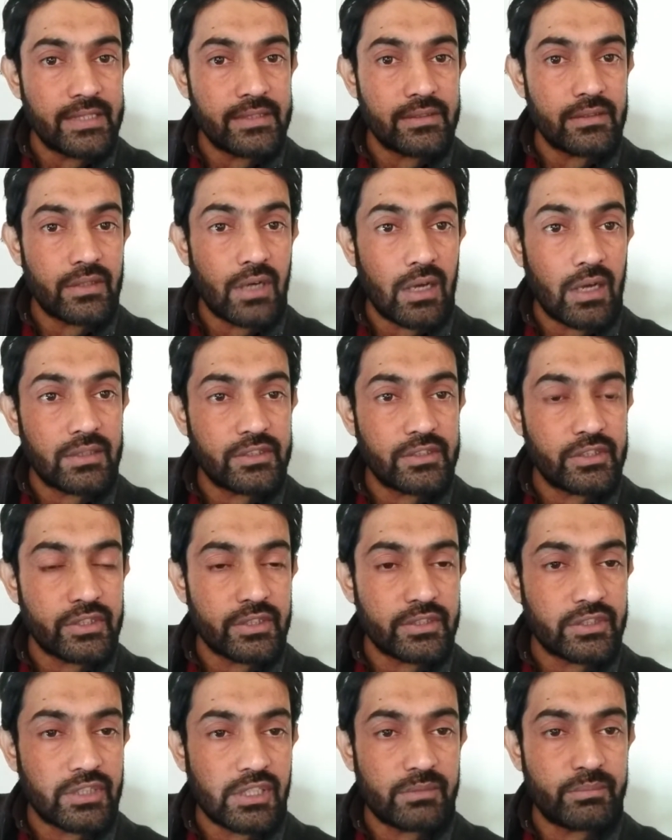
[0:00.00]

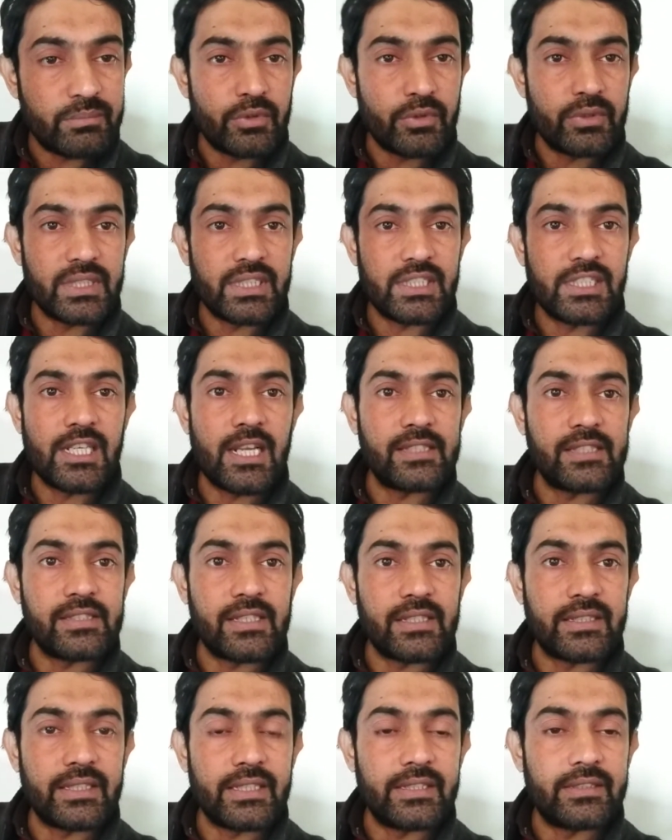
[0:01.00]
non-structural protein ELISA
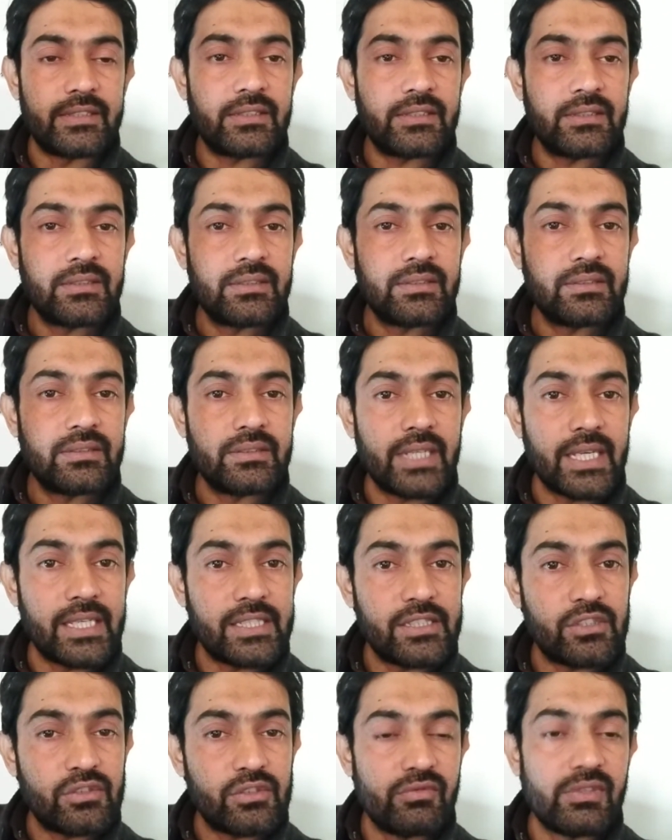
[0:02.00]
kit
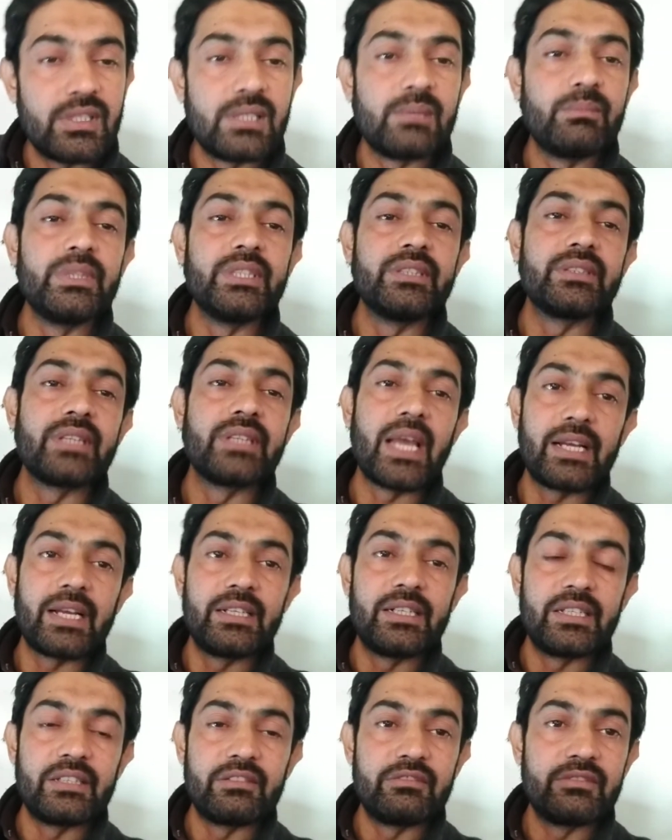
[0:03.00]
test will be
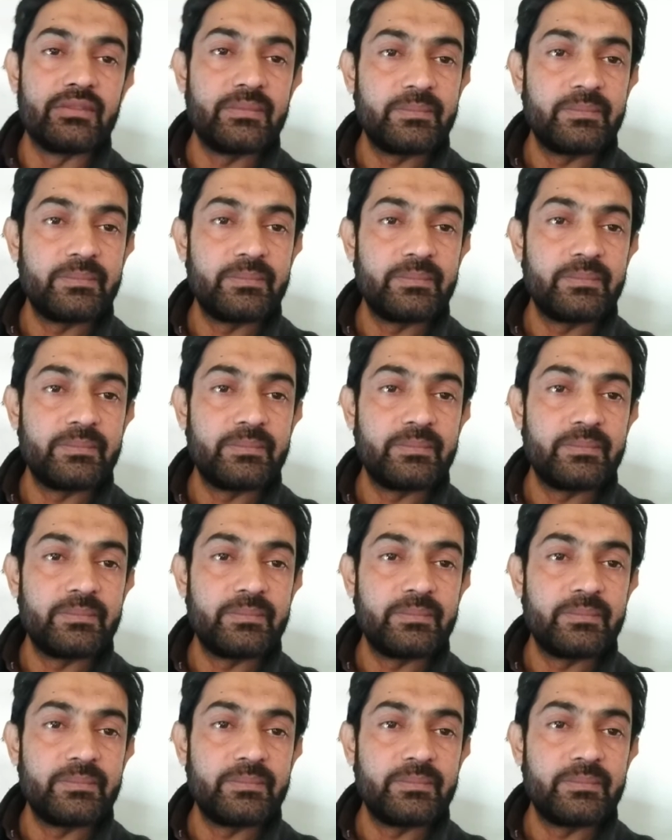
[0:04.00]
negative,